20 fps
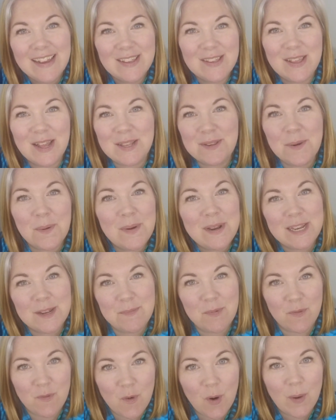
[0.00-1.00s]
So that's what we
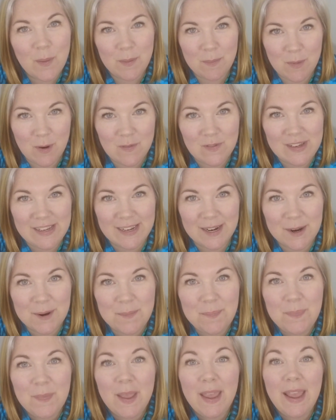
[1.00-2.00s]
did before we moved here.